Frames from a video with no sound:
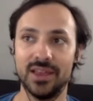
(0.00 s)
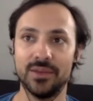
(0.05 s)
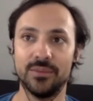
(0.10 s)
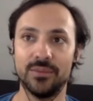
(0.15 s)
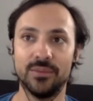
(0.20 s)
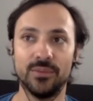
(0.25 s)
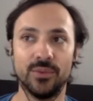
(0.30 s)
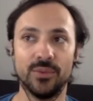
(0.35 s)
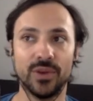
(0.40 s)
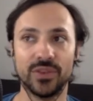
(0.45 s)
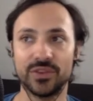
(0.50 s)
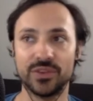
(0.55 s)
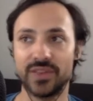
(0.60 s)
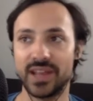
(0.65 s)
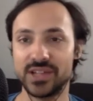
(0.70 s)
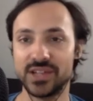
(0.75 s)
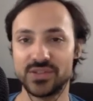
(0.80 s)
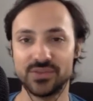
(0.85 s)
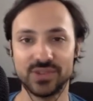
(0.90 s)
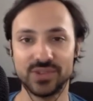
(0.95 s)
whether
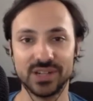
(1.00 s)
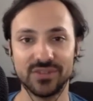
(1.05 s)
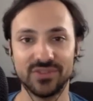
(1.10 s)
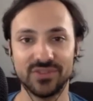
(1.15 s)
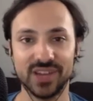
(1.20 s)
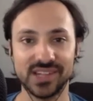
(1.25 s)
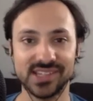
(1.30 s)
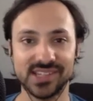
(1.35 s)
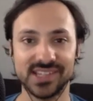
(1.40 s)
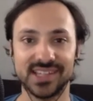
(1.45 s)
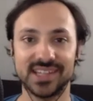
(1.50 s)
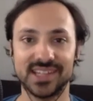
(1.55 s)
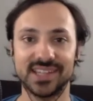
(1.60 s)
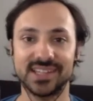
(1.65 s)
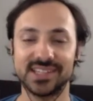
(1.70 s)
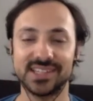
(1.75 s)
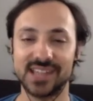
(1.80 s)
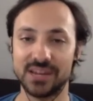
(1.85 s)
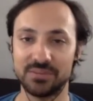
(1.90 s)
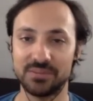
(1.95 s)
that's
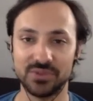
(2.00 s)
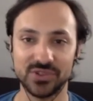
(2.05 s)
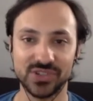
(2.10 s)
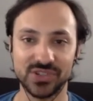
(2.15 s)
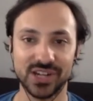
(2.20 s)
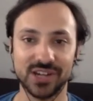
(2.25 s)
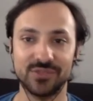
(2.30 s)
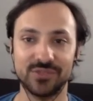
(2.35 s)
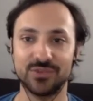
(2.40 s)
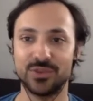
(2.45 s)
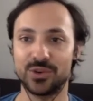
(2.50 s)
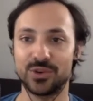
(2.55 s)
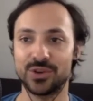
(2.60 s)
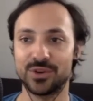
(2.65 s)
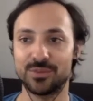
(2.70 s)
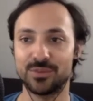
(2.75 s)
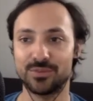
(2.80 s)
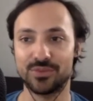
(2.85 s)
reinvesting 10% of your